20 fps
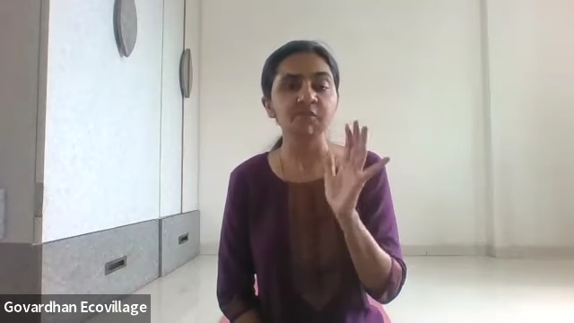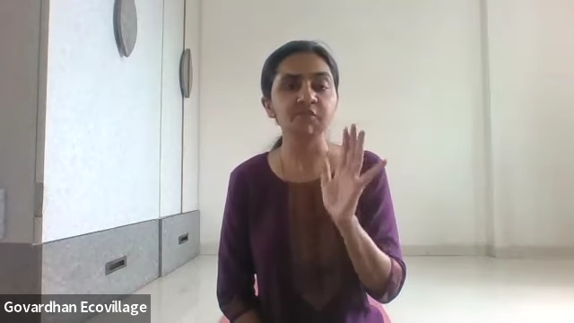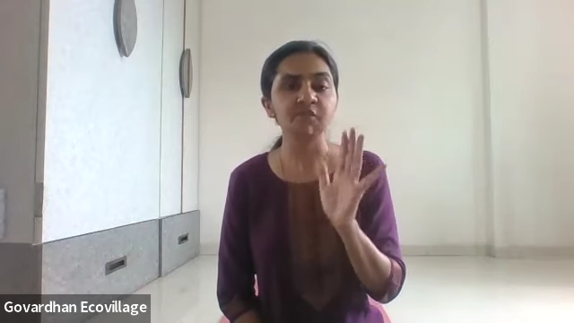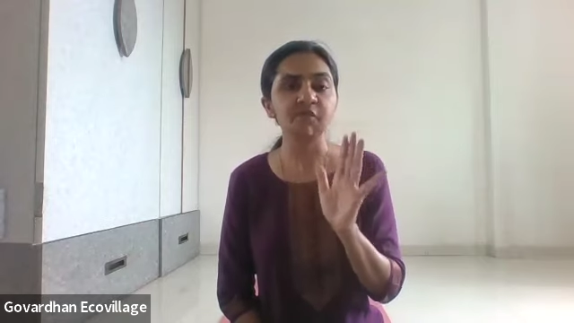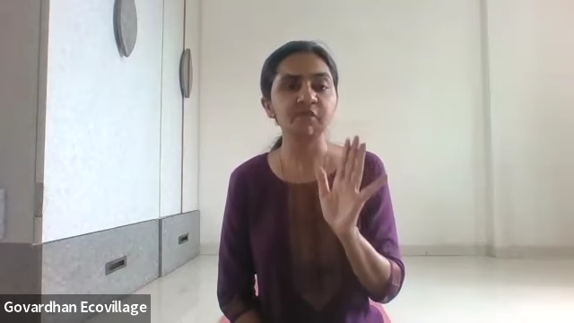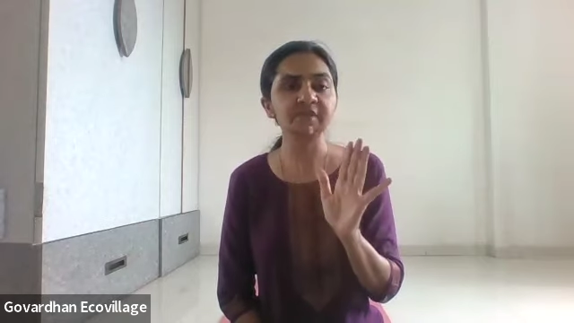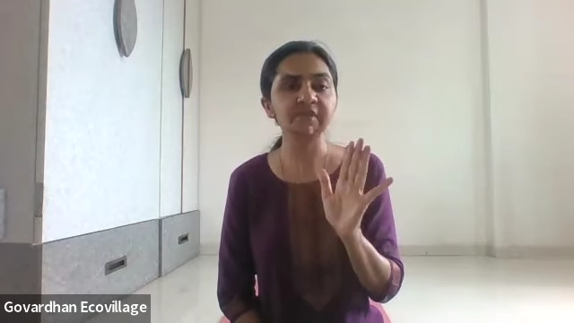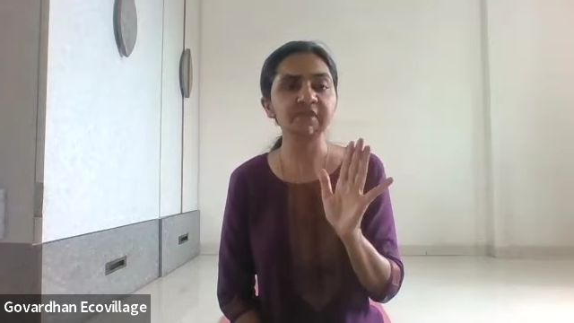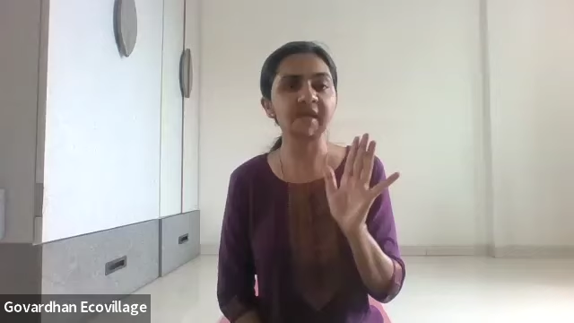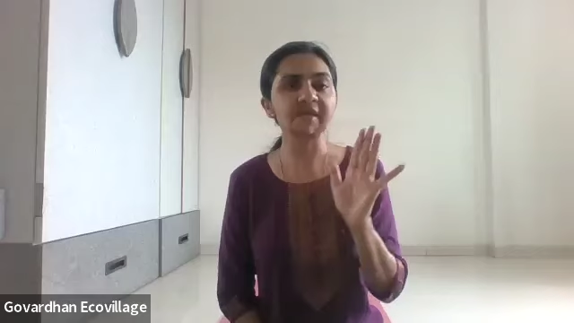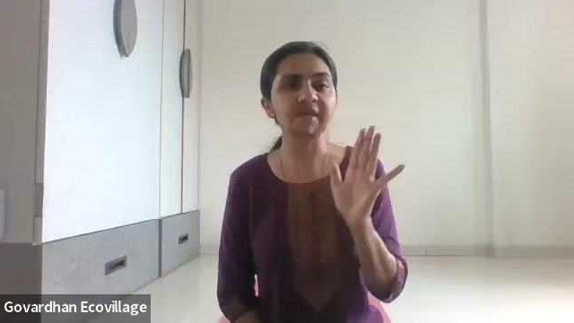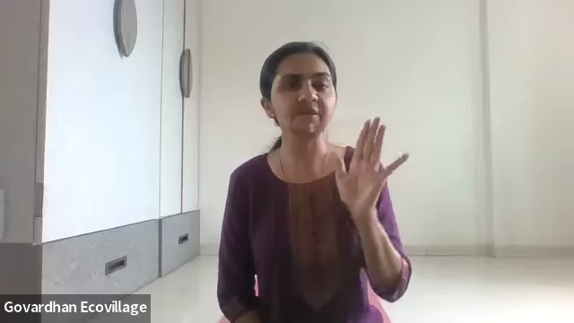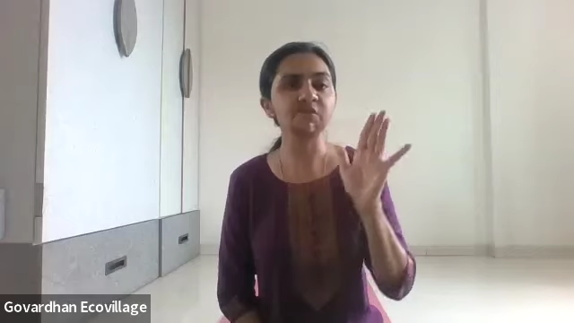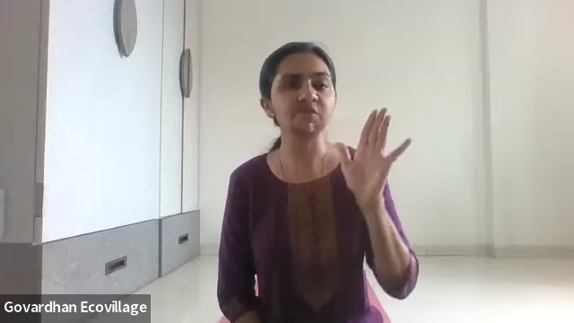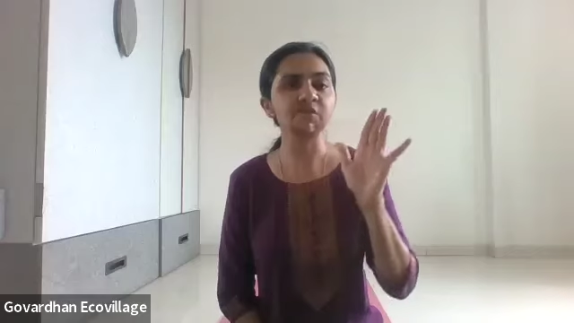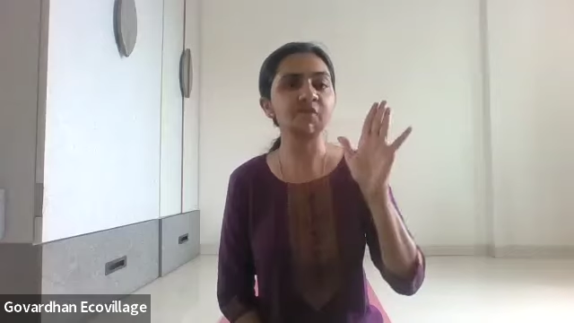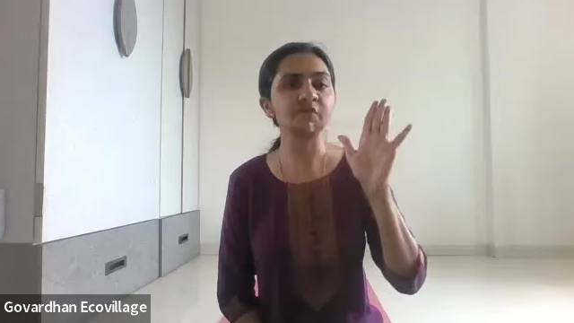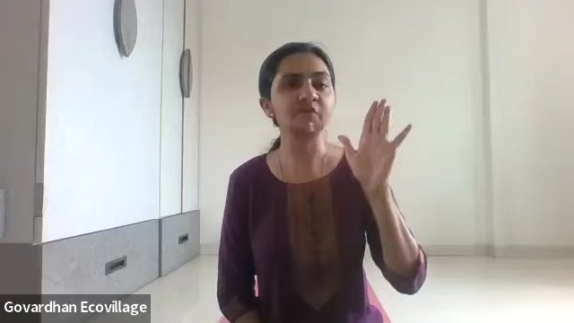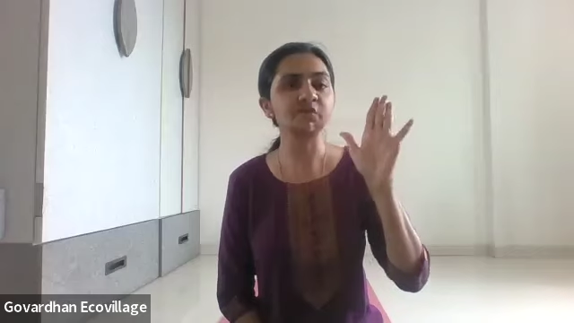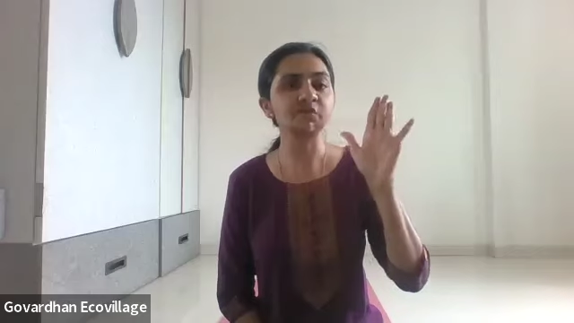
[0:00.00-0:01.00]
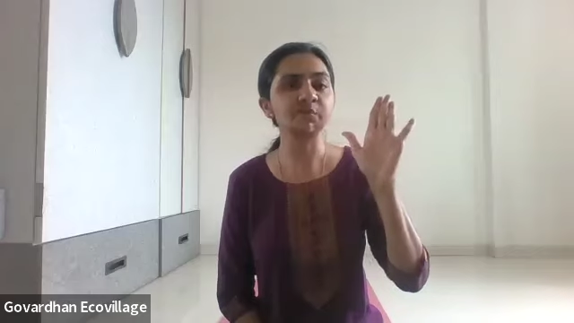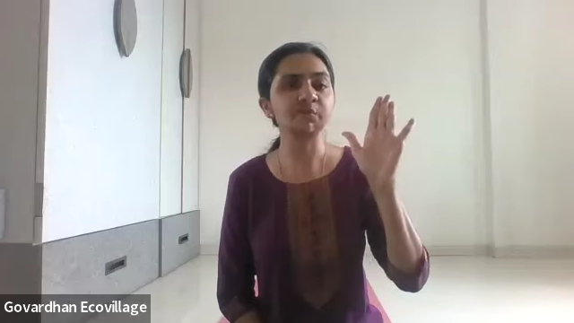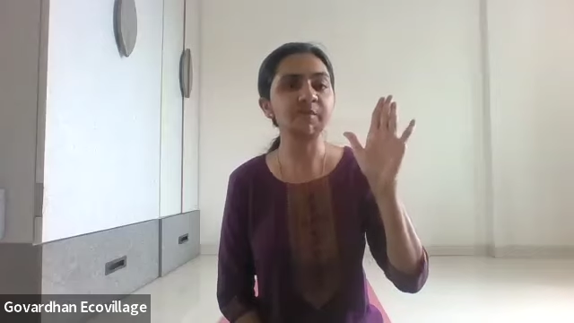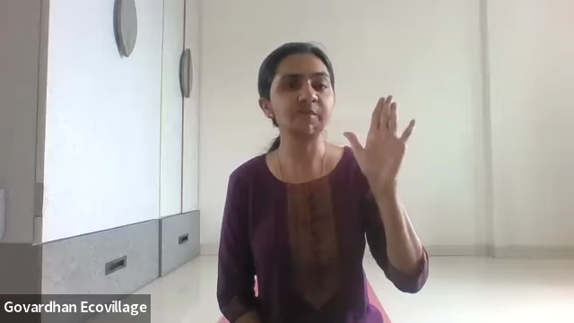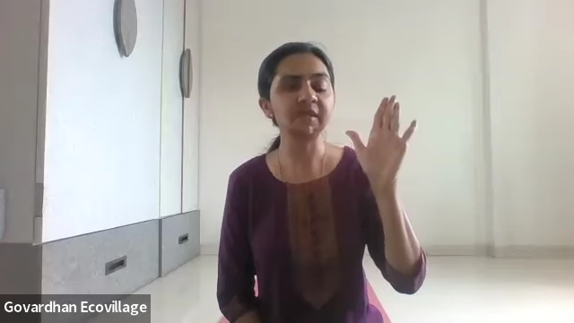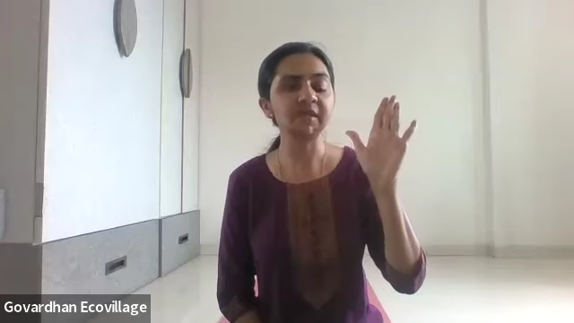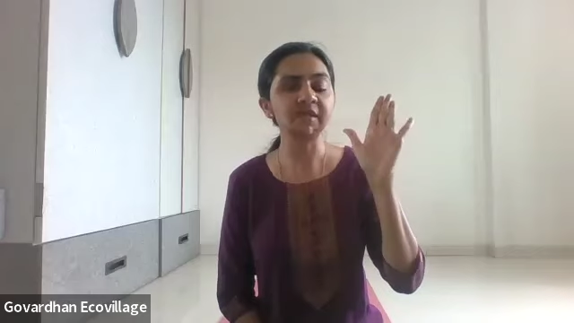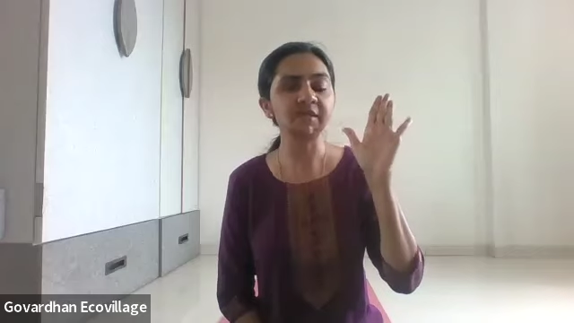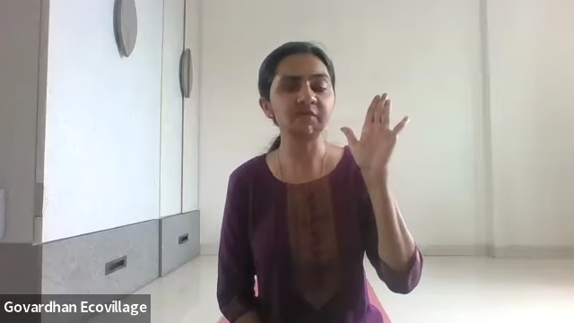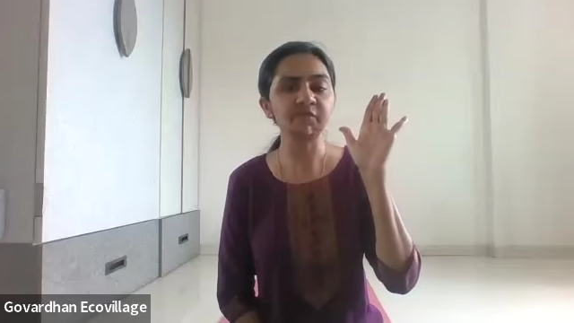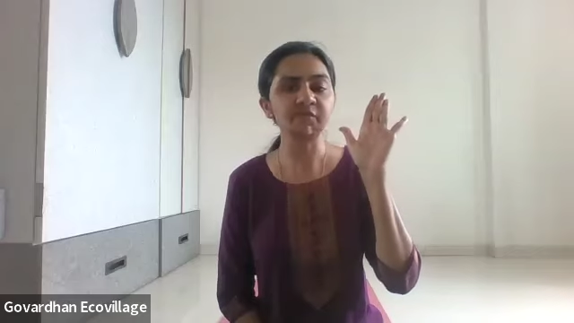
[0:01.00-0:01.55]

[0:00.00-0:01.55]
For that, you have to make